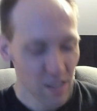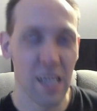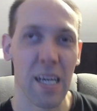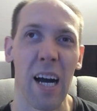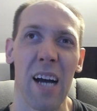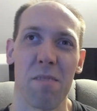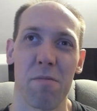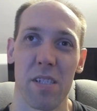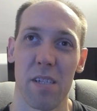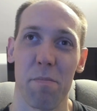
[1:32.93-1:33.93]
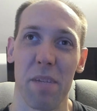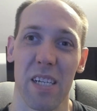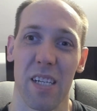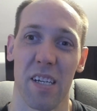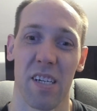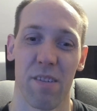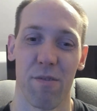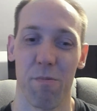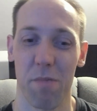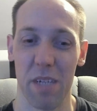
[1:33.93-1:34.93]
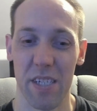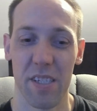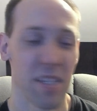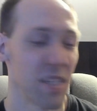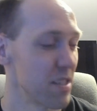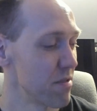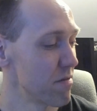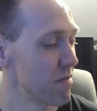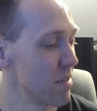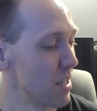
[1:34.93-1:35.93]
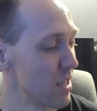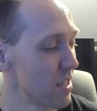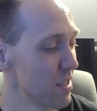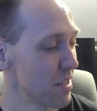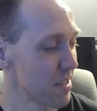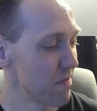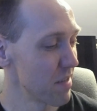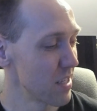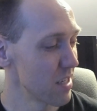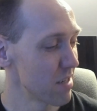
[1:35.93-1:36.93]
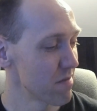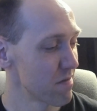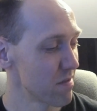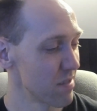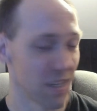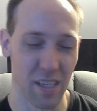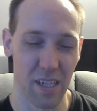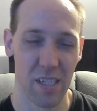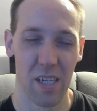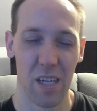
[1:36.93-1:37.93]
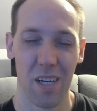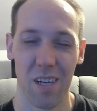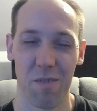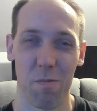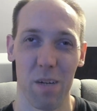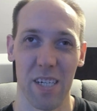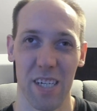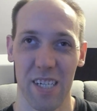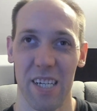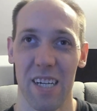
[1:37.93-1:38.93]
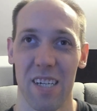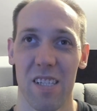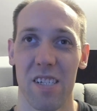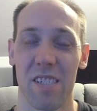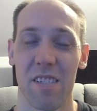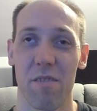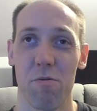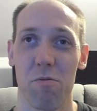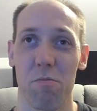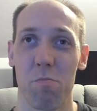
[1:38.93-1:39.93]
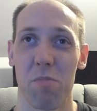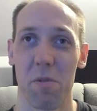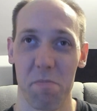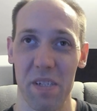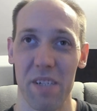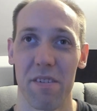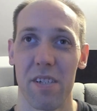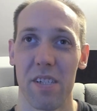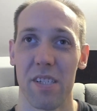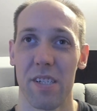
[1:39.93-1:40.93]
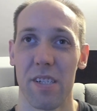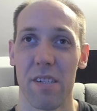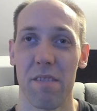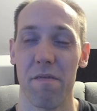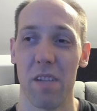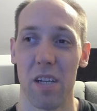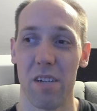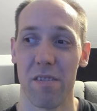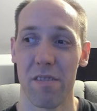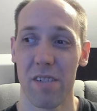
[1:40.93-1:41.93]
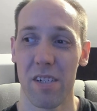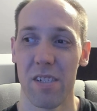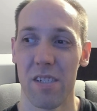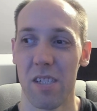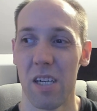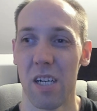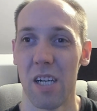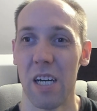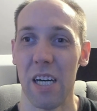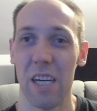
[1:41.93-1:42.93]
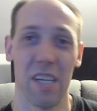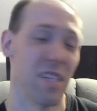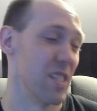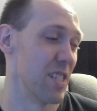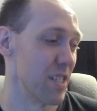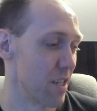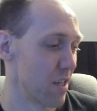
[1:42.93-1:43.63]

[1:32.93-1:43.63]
I was debating when to do this video, like what exactly to premiere in this vlog, and